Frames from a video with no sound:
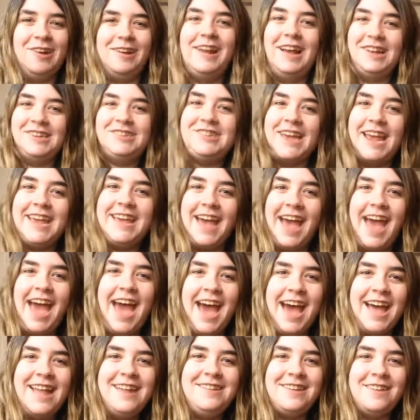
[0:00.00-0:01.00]
and like shake her
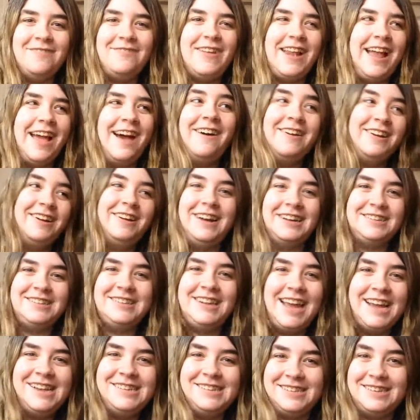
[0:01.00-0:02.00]
hand and be like, oh,
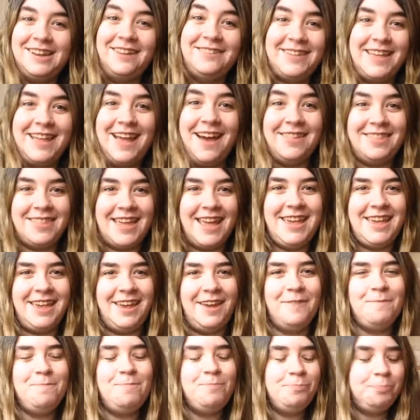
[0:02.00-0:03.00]
congratulations. And I'll say, oh, thank
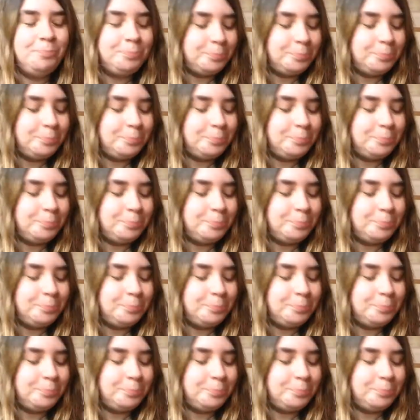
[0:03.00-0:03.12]
you.